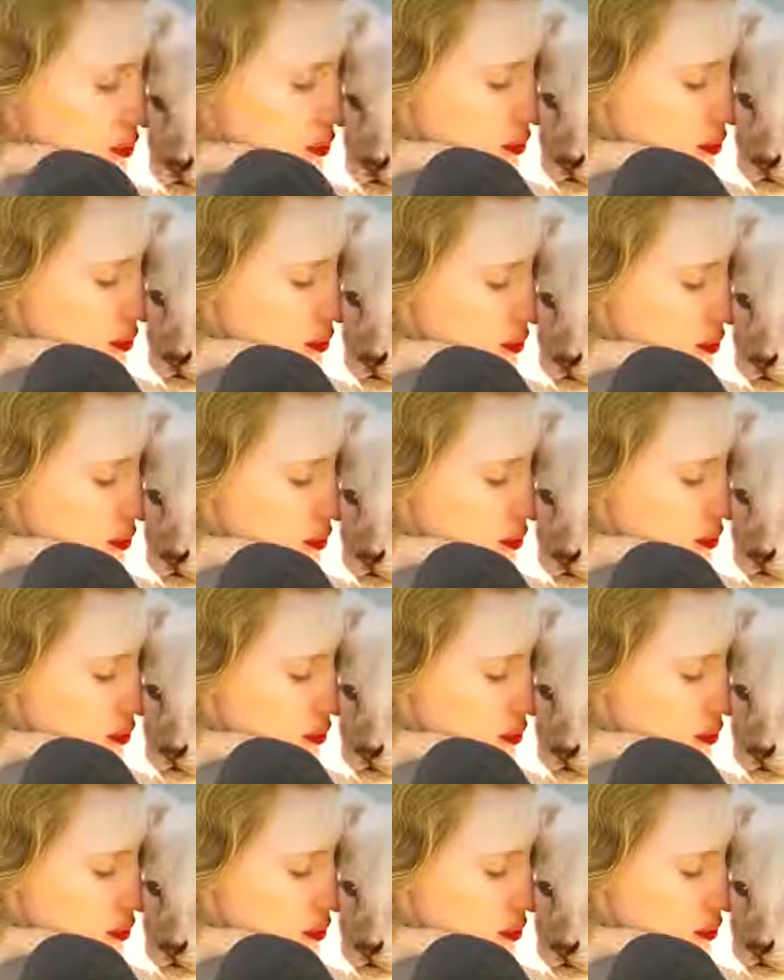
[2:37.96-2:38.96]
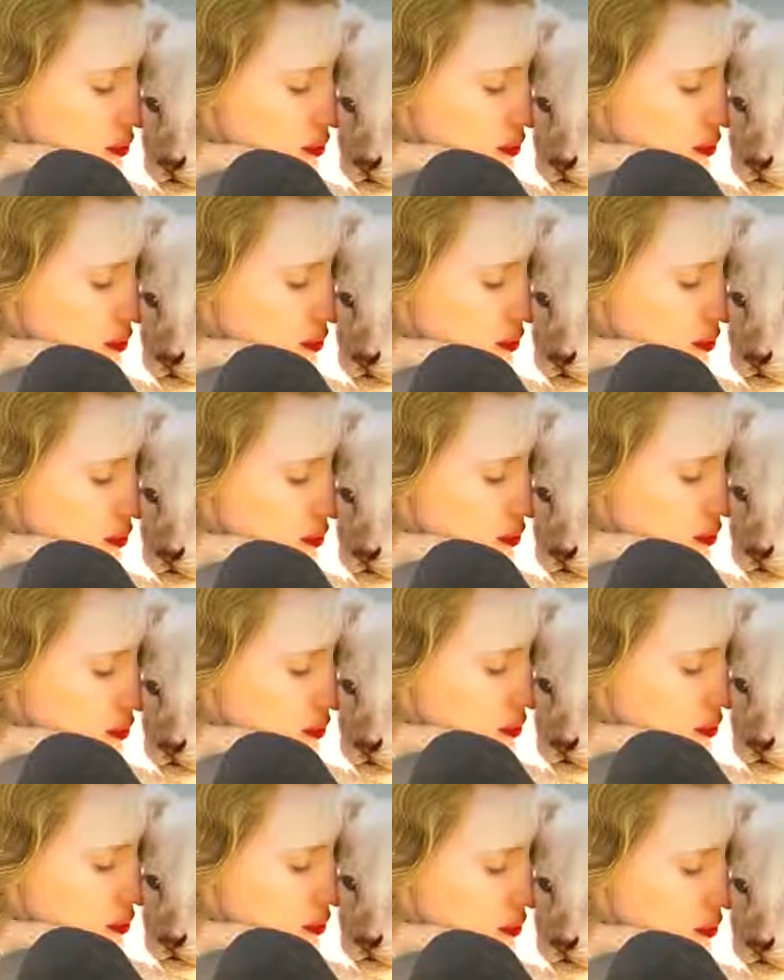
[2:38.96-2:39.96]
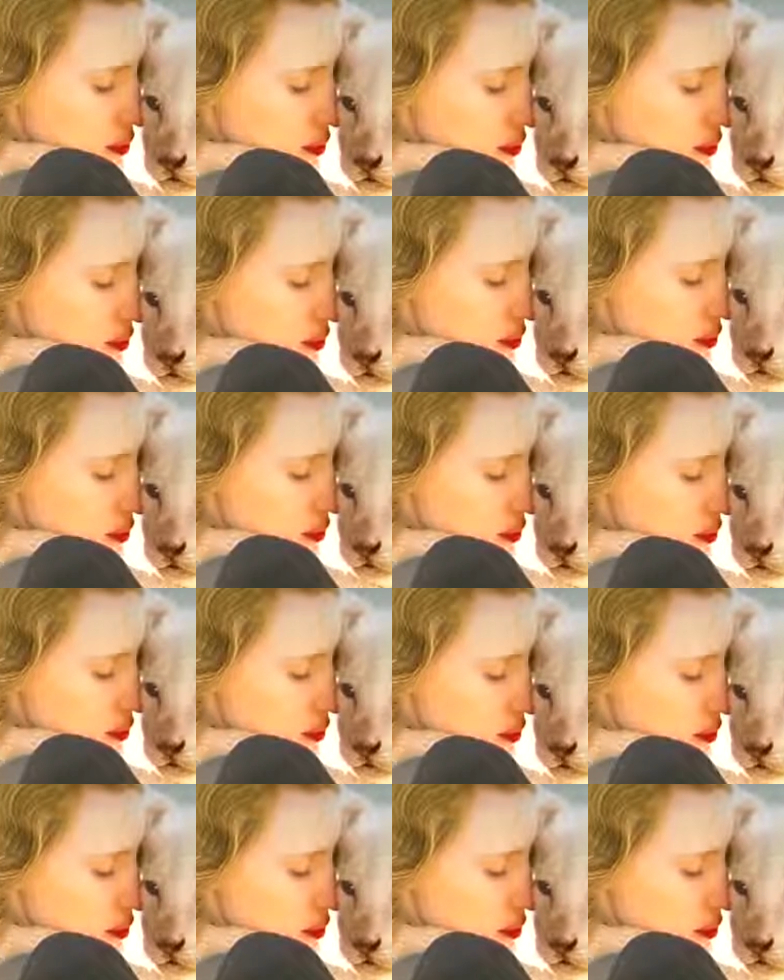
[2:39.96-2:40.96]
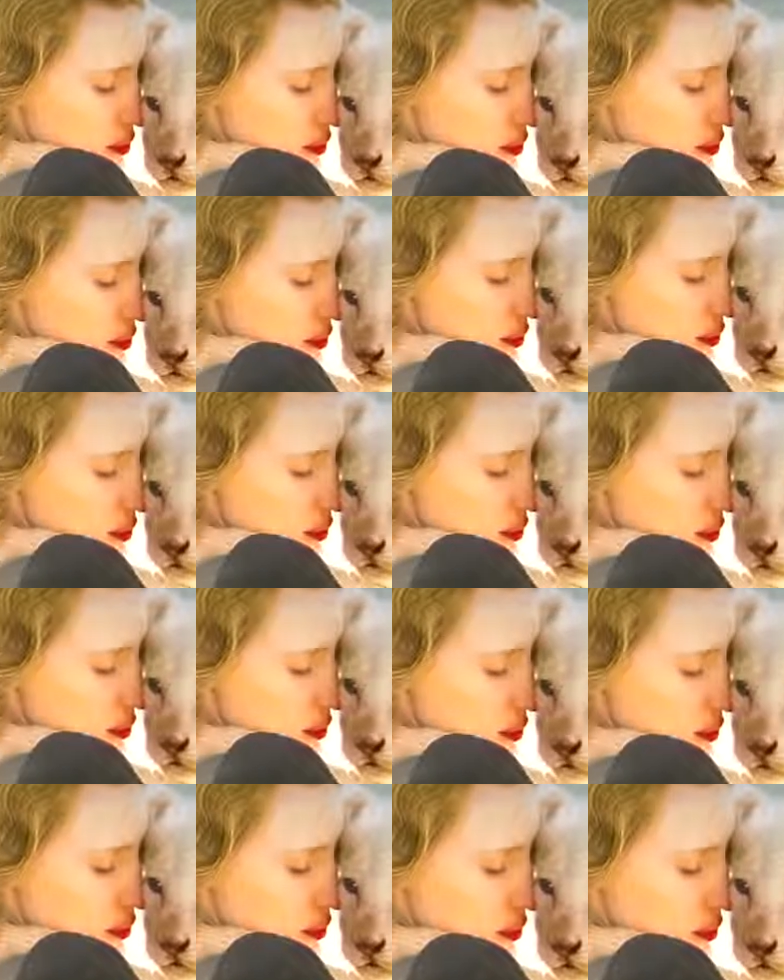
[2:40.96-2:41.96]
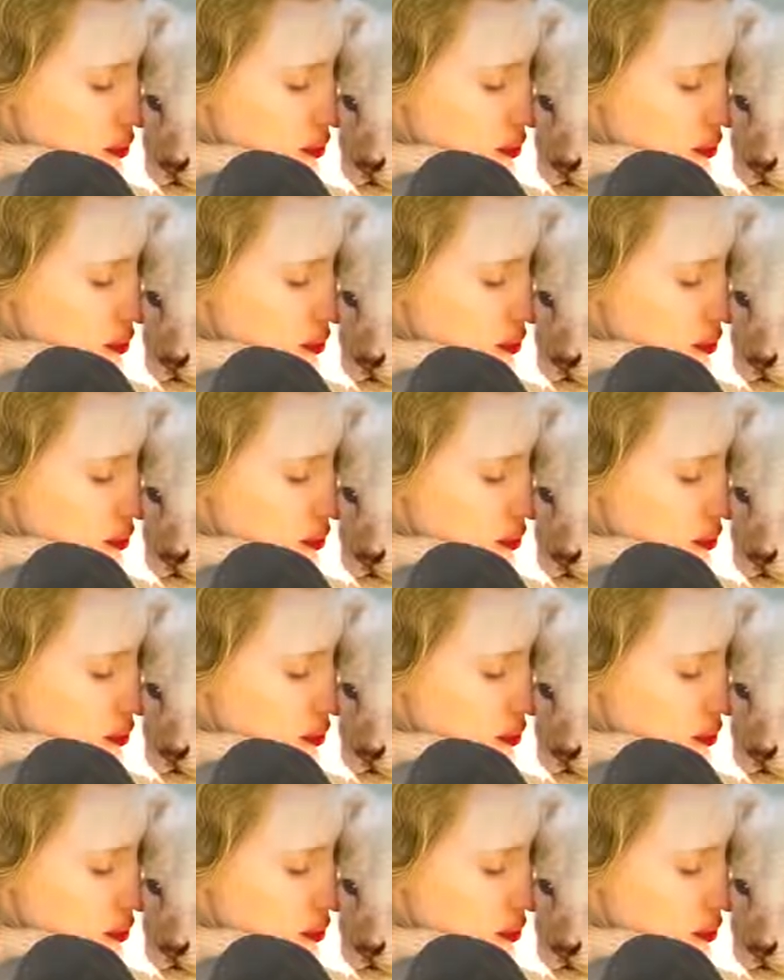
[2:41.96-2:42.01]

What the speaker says: No words are spoken by the person on screen.